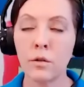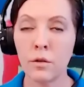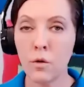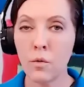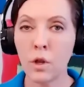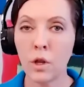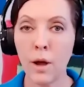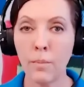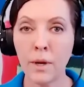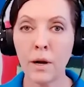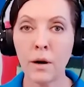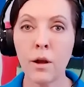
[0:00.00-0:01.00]
you will
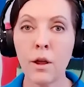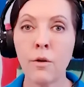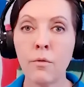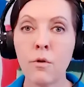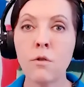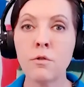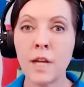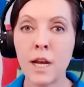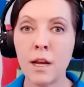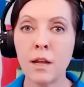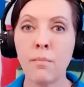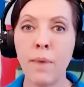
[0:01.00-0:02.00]
appear in a
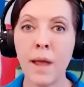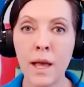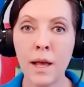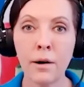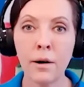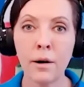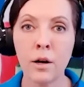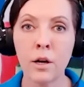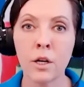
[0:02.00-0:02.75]
rotating banner.